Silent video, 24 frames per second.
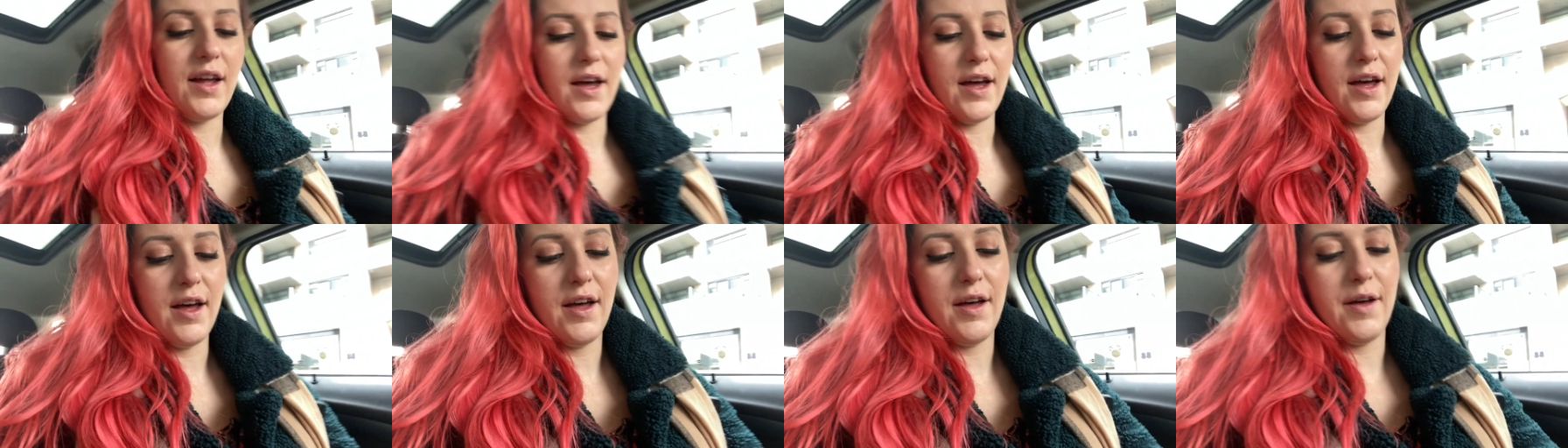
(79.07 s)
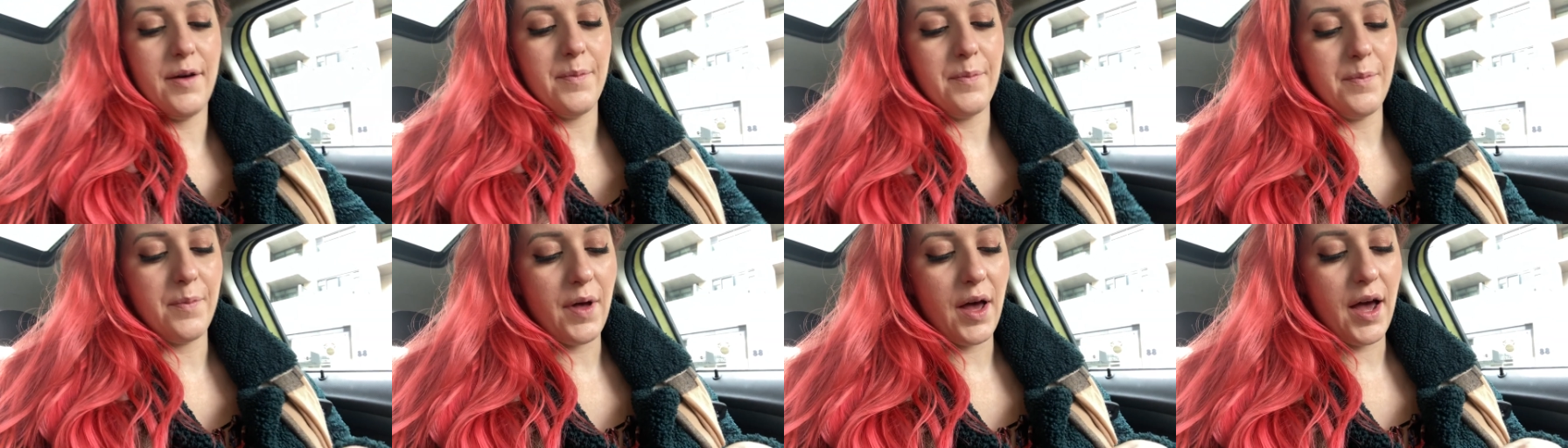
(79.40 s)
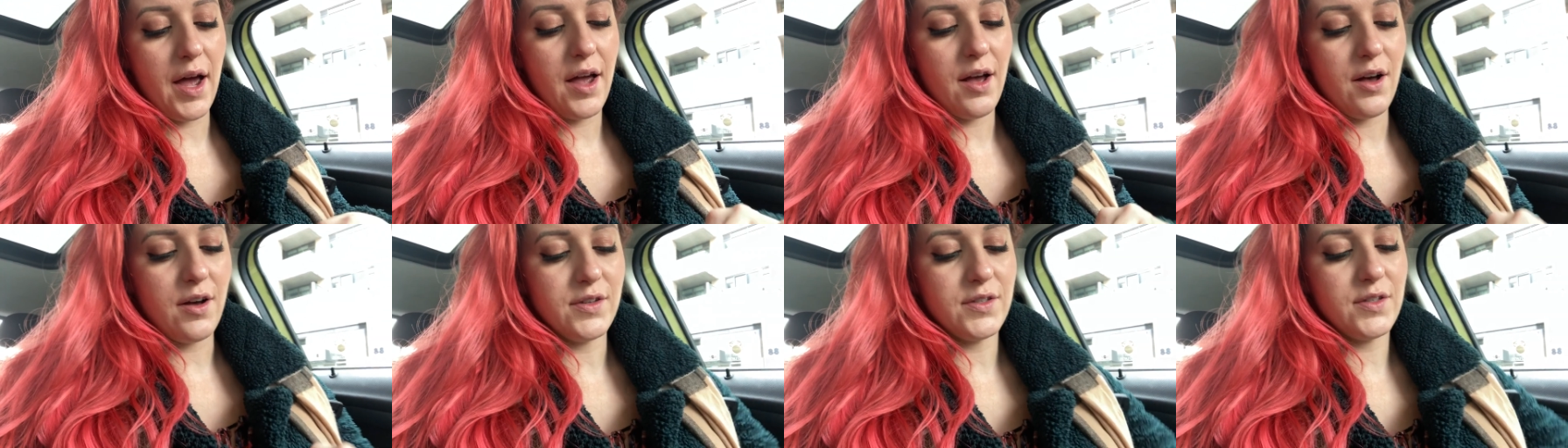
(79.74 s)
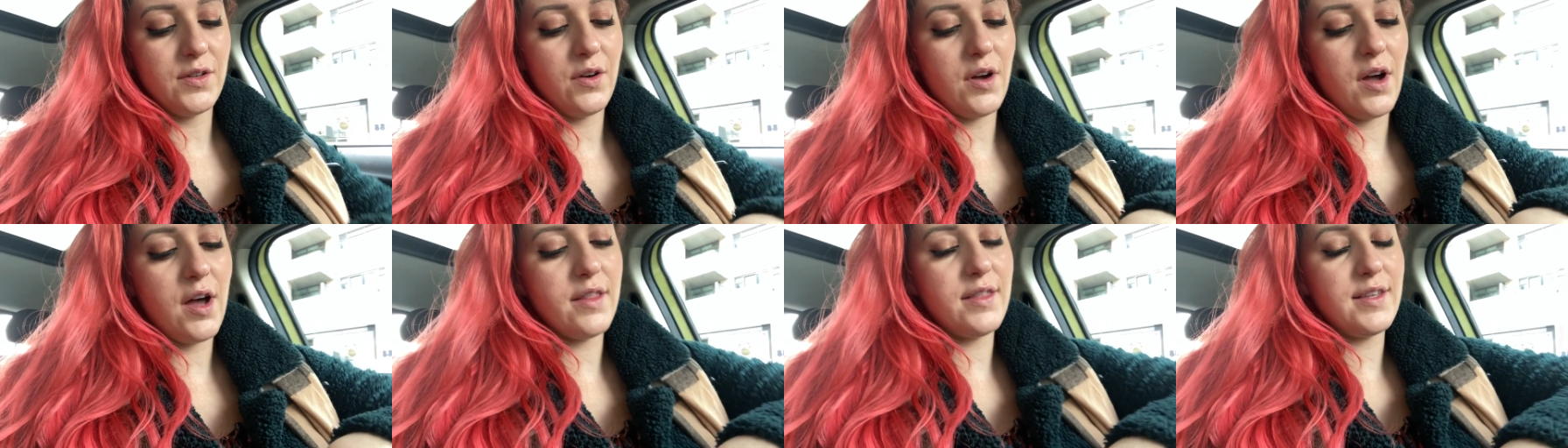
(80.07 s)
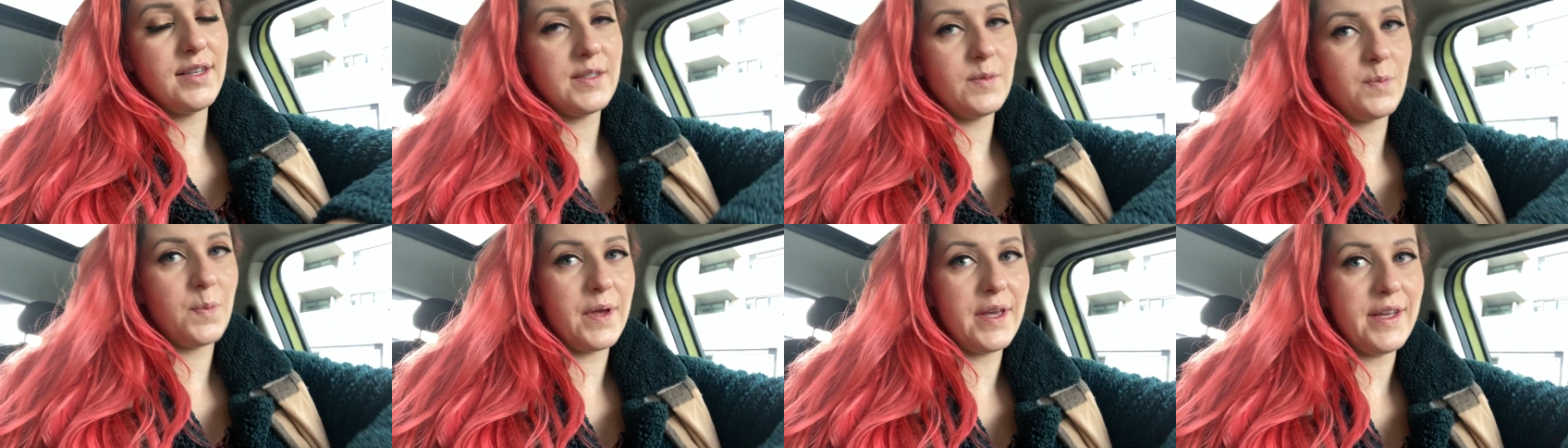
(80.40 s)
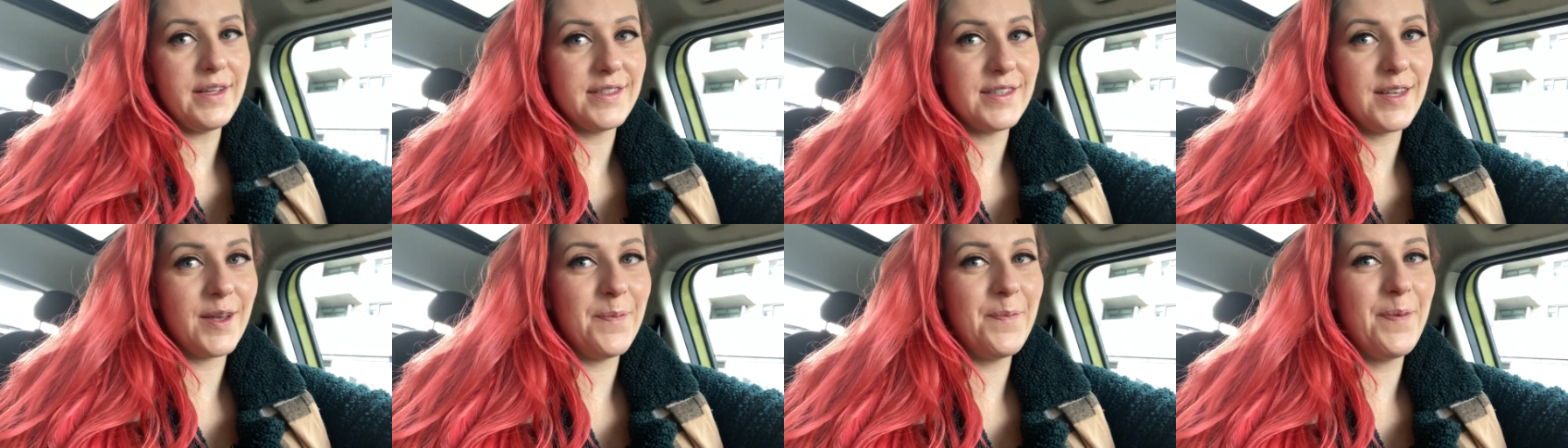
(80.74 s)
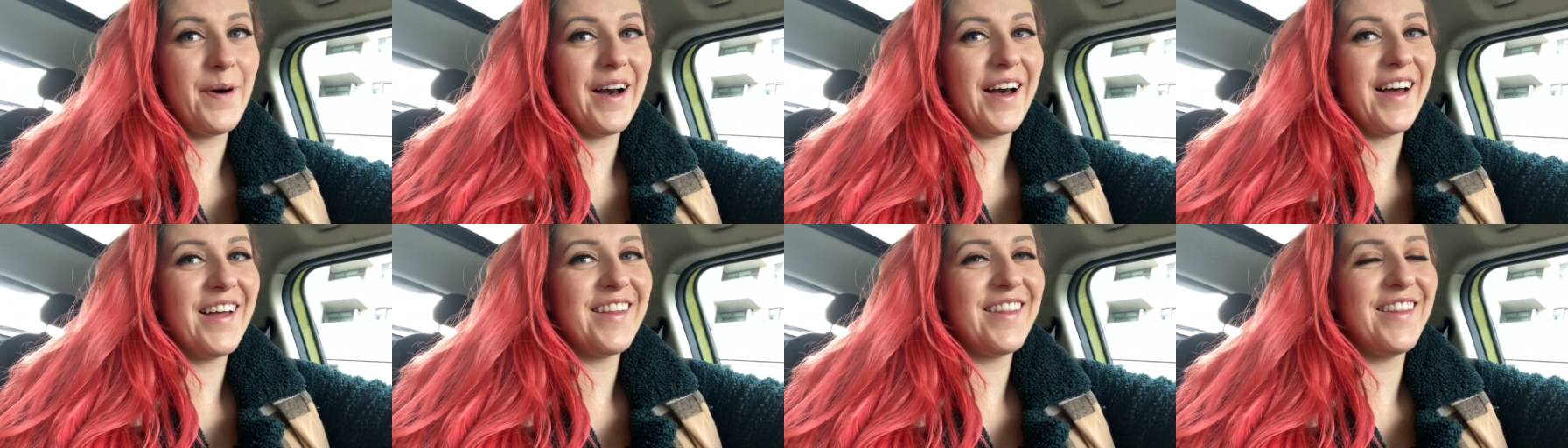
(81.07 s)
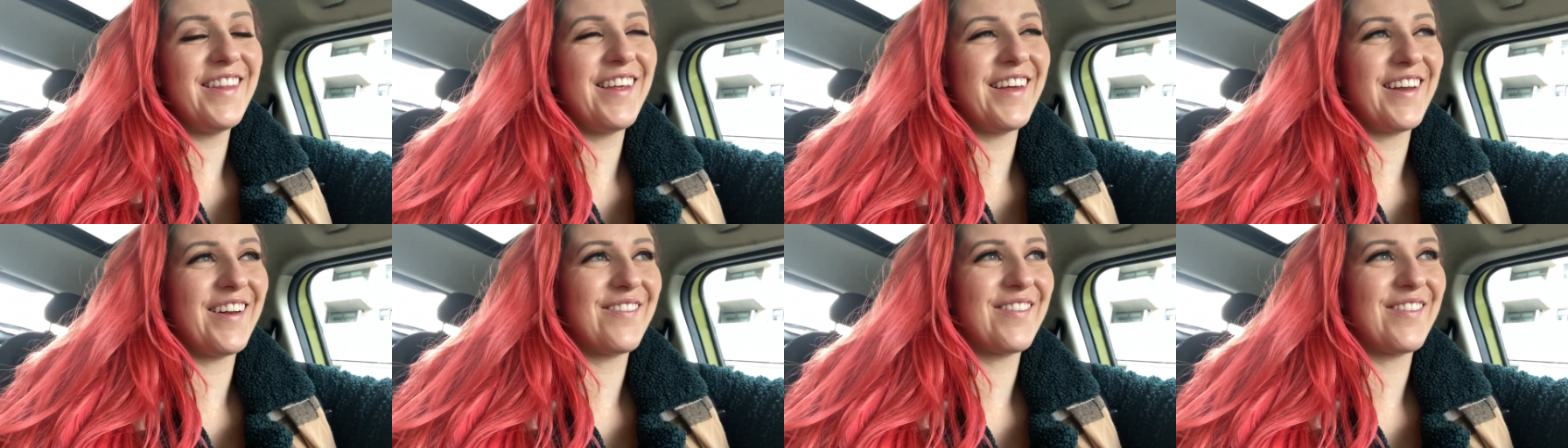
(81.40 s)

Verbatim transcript: Um, I also got this pizza bun that